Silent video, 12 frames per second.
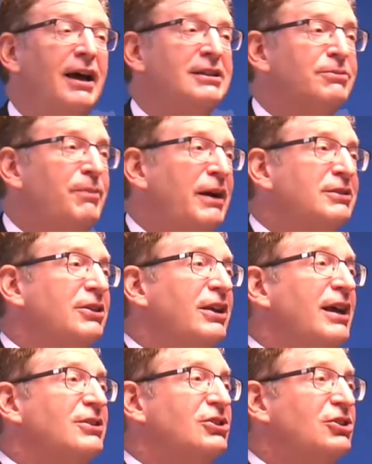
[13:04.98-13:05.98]

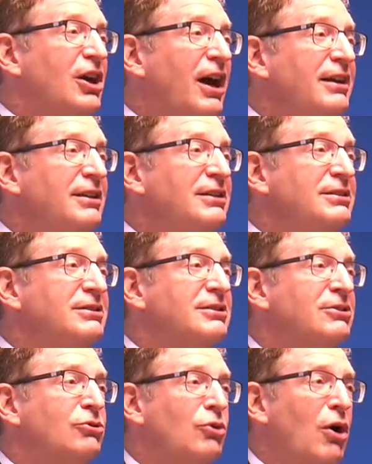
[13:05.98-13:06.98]
especially as Chinese
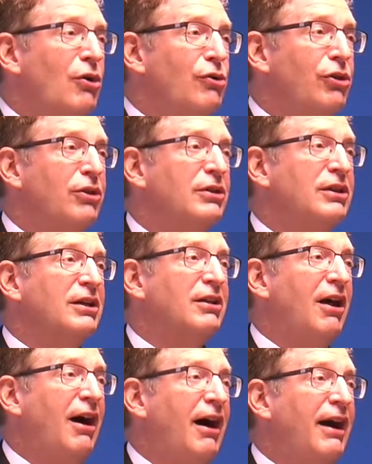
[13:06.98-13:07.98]
growth
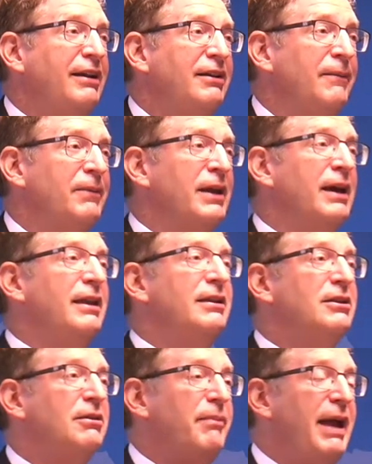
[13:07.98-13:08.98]
declined and
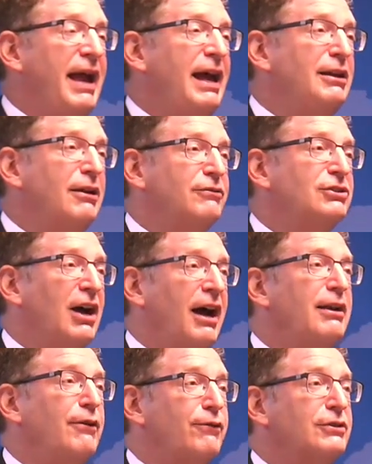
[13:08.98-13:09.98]
the demand of
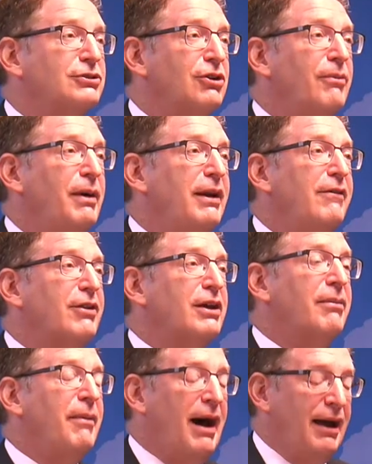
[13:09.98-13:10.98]
China for so many of the
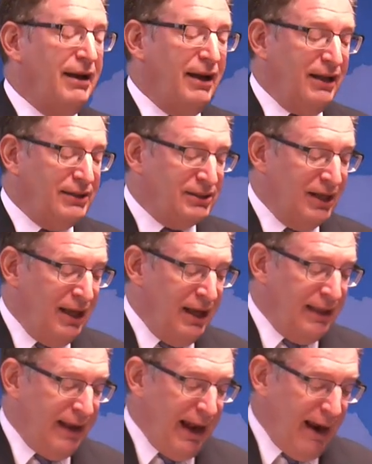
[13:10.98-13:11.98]
commodities
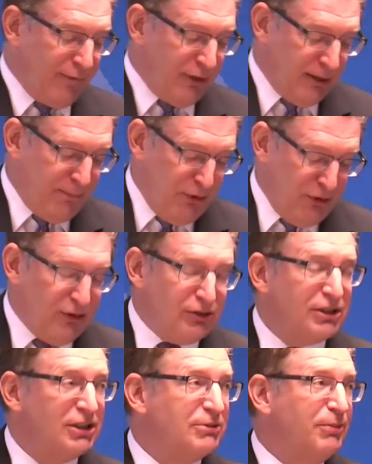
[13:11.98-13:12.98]
that Africa
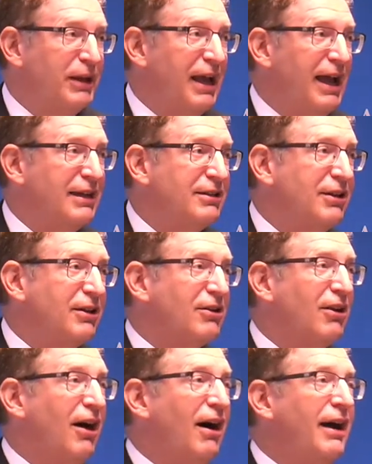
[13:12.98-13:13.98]
produces began to
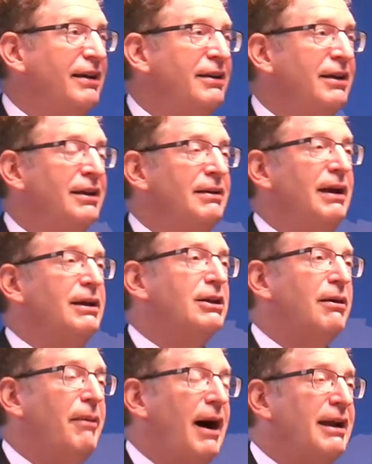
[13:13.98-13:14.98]
decline,
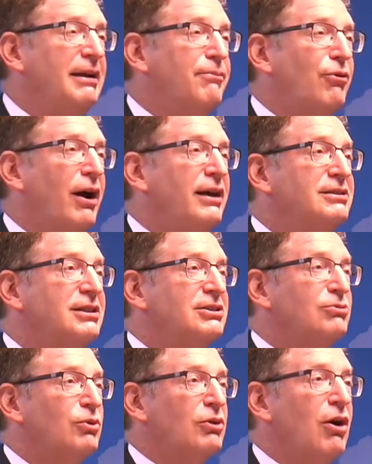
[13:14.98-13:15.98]
and commodity
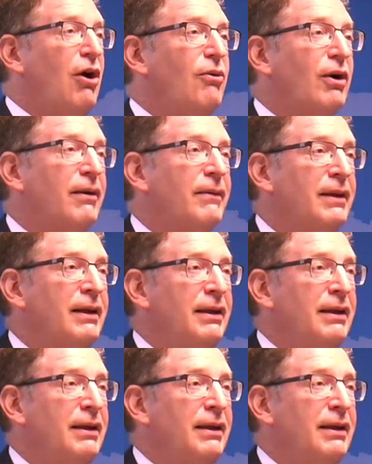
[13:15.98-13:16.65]
prices were lower.